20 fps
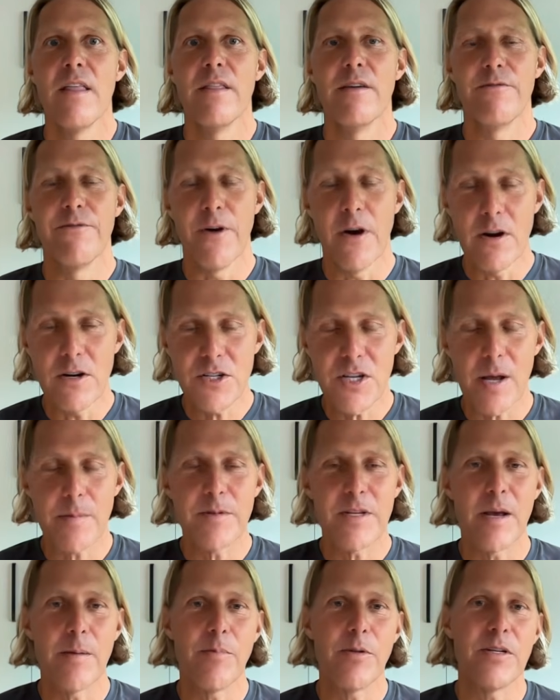The
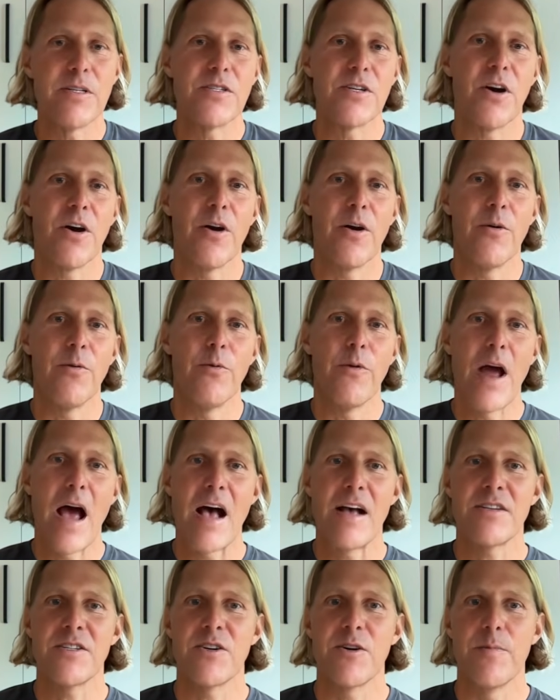Photoshop templates are
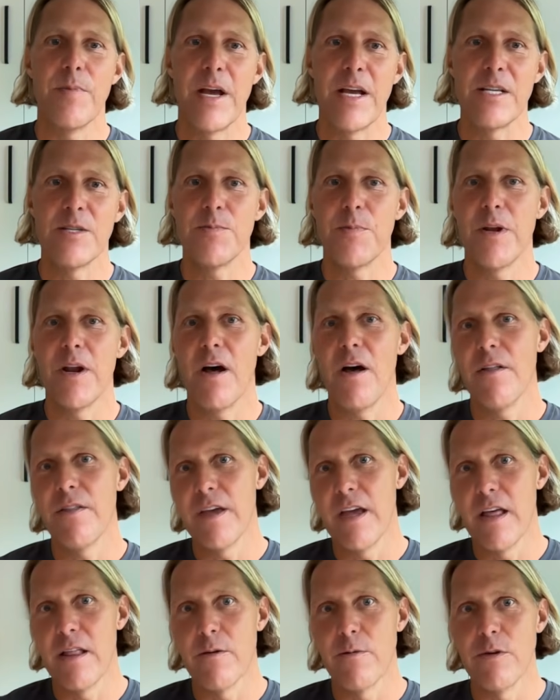raster based, but all
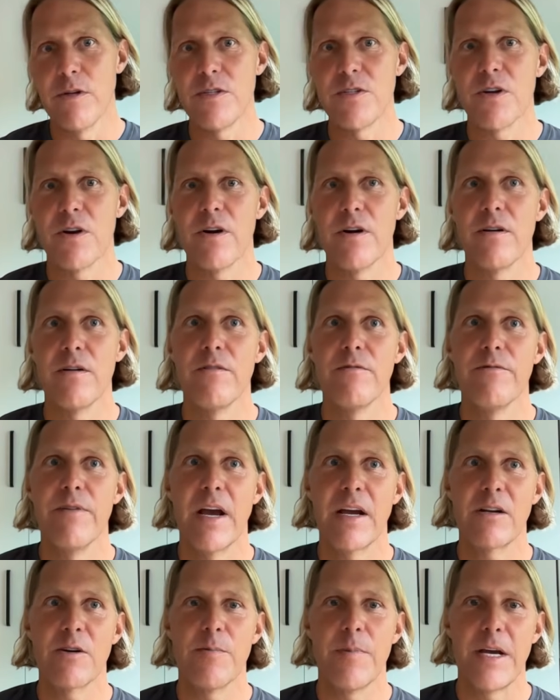the other ones are
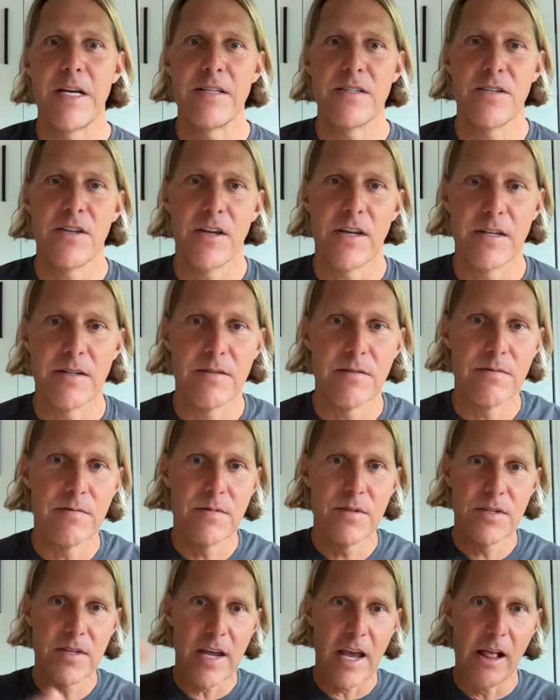vector based, so you can
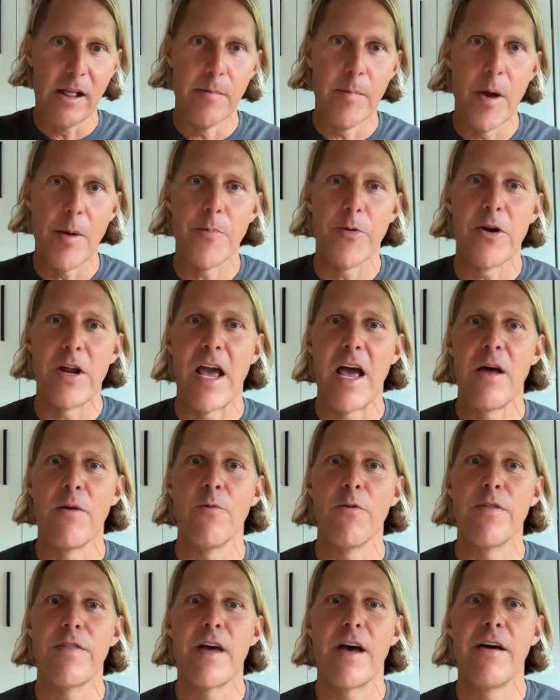scale them up or
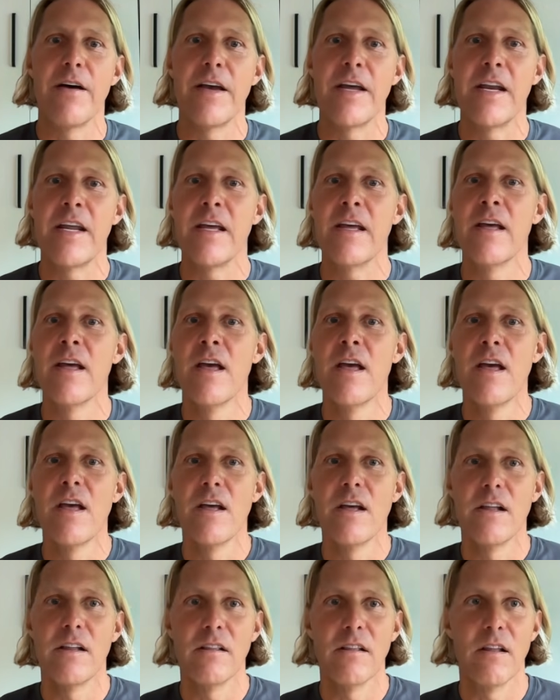down without any
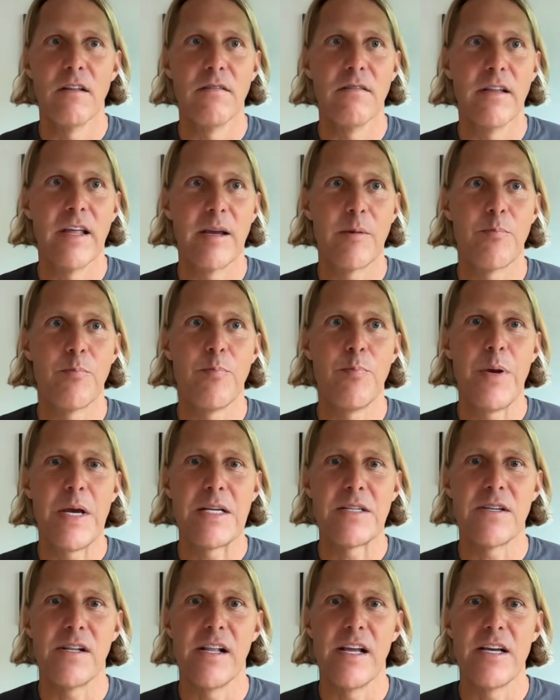like
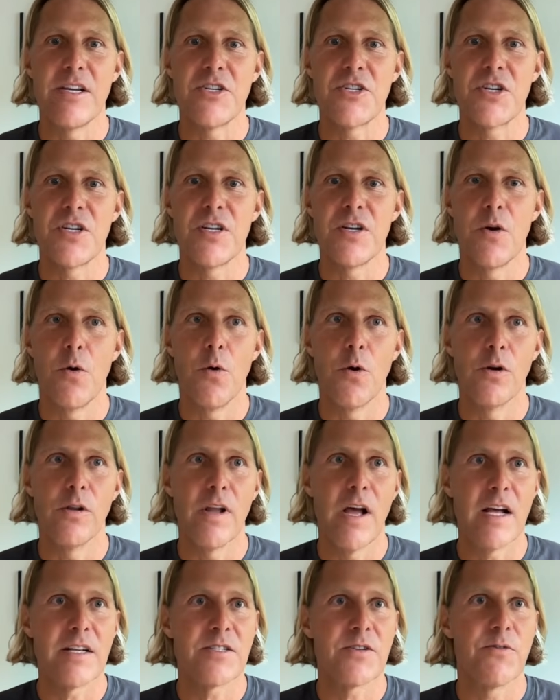pixelation or
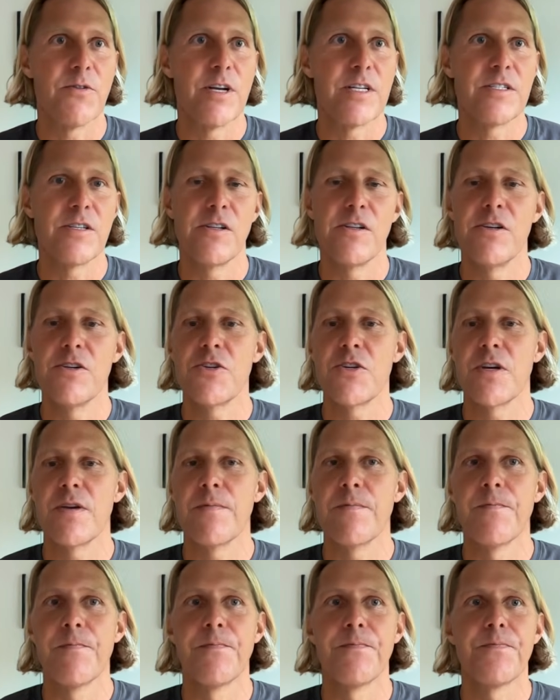loss of
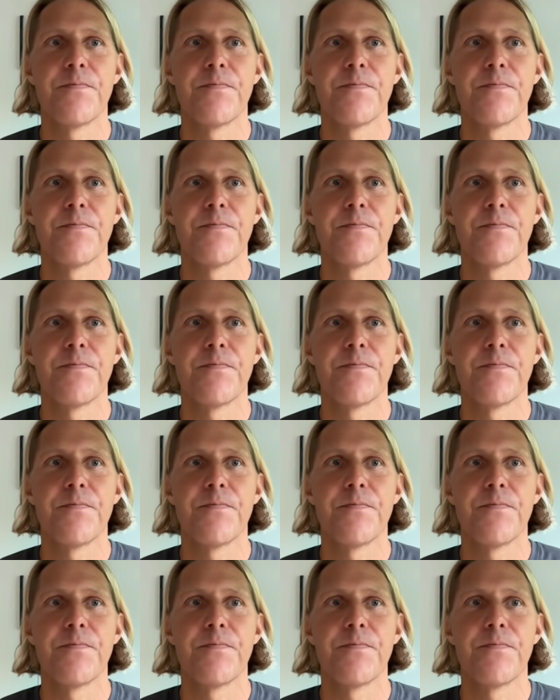resolution.